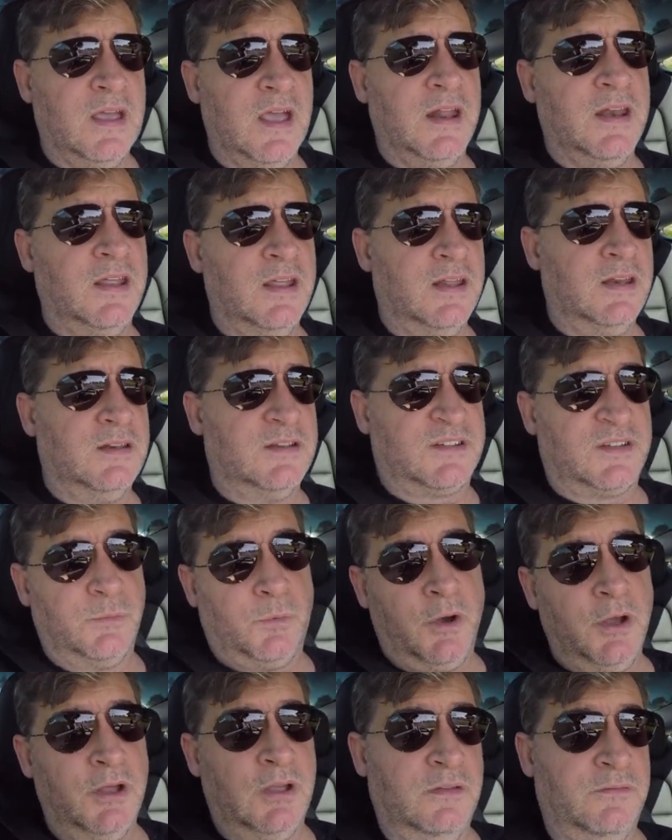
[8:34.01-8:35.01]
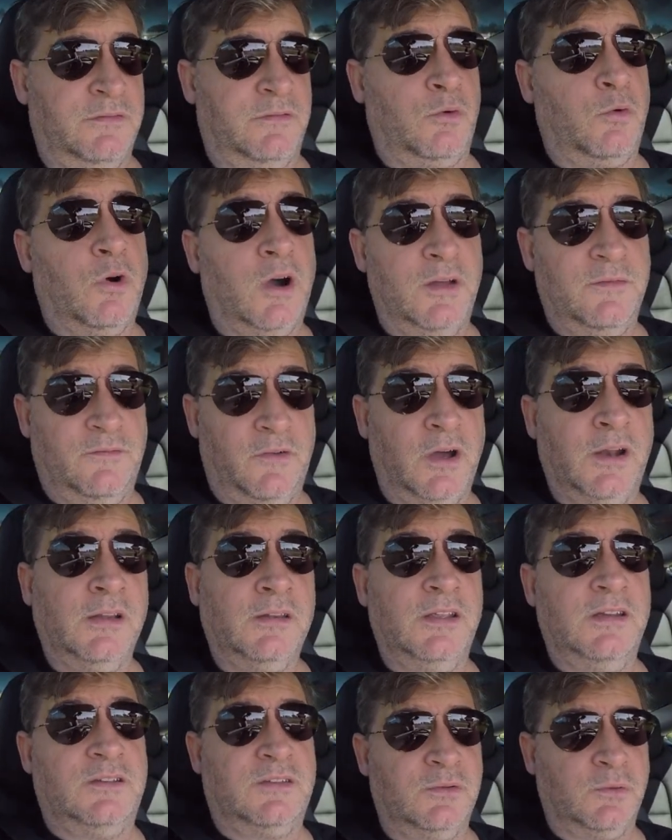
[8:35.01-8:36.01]
and then swerve quite
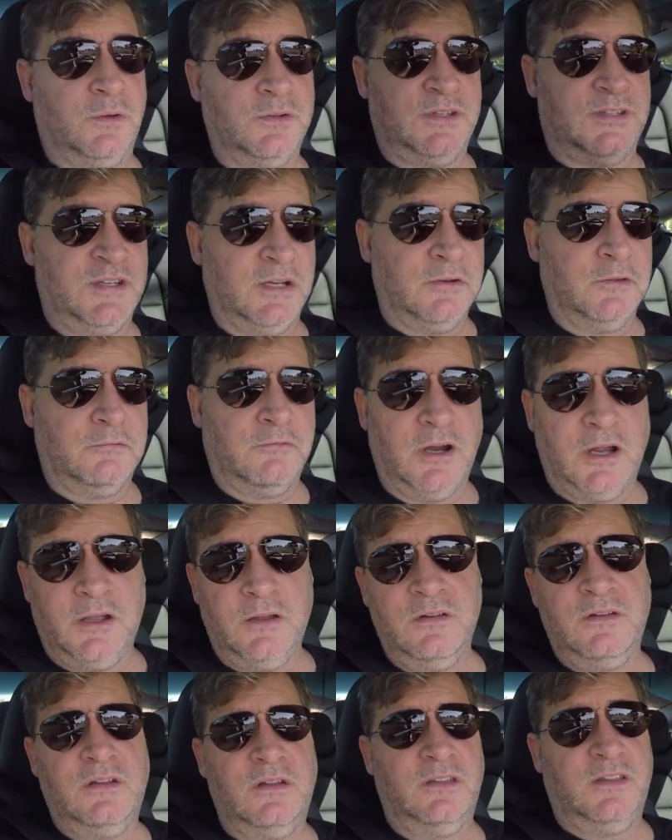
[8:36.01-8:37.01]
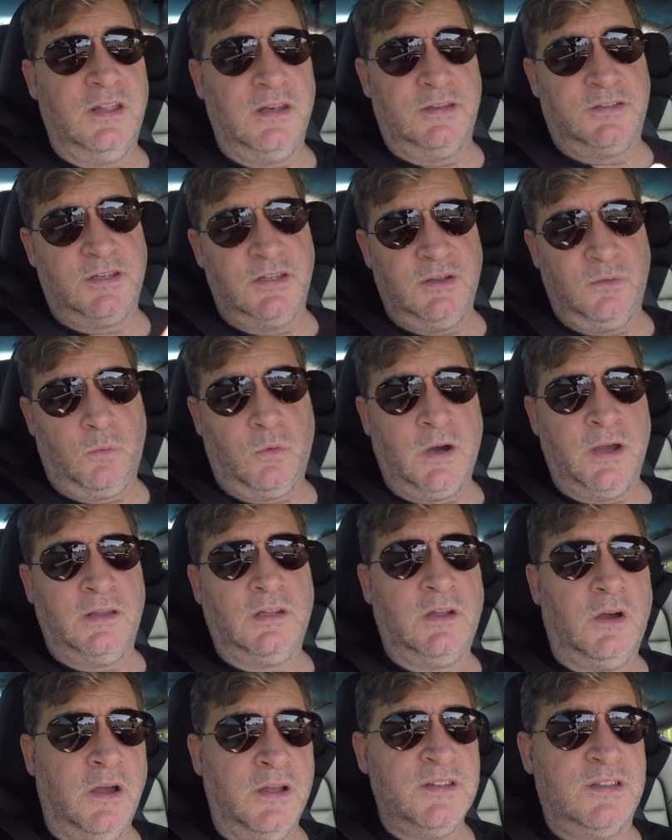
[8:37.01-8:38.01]
violently towards the centre of the road and see the white
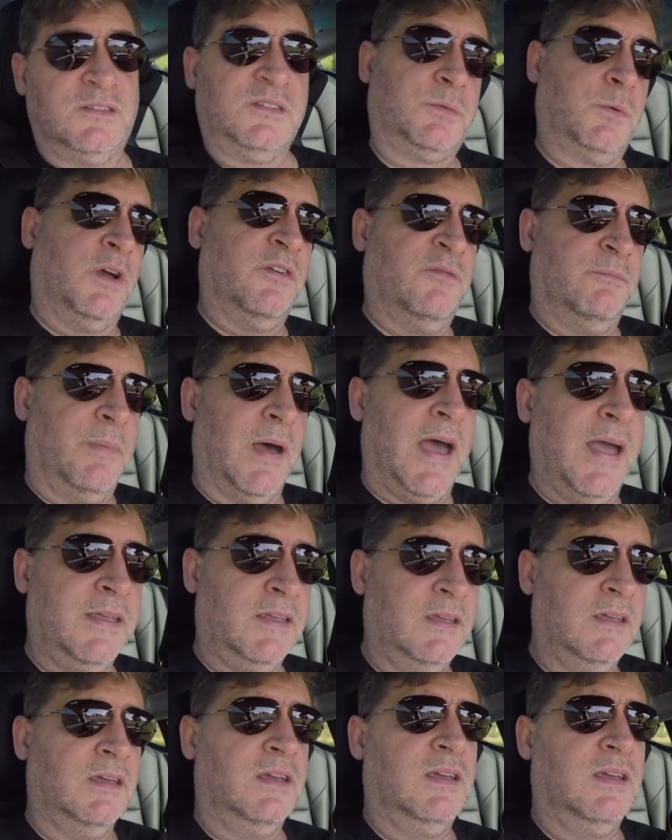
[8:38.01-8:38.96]
lines and swerve back